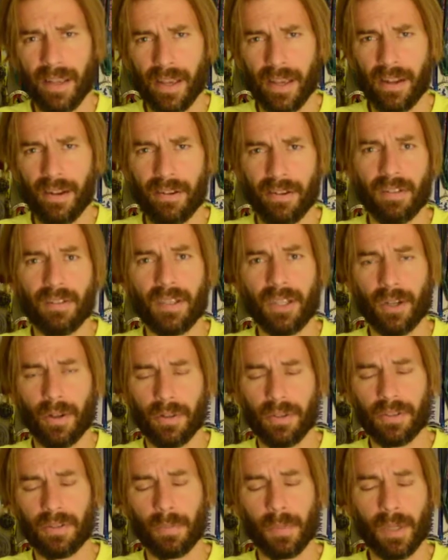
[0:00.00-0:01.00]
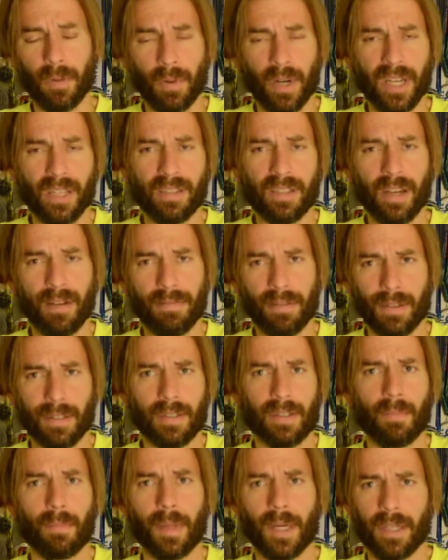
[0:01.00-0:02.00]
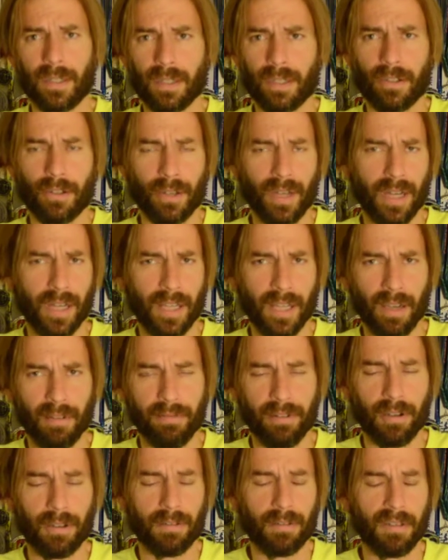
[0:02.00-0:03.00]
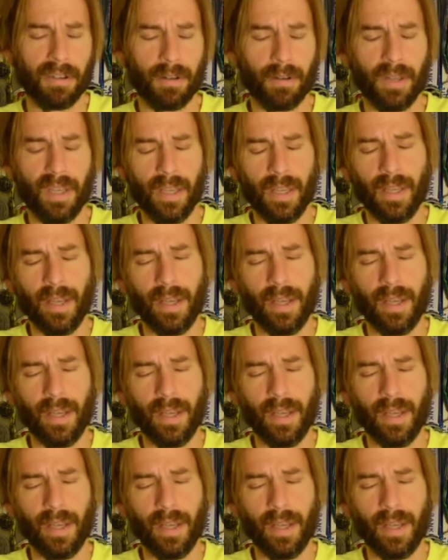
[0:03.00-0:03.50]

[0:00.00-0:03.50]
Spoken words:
and you know, this will be race effort compared to training effort. So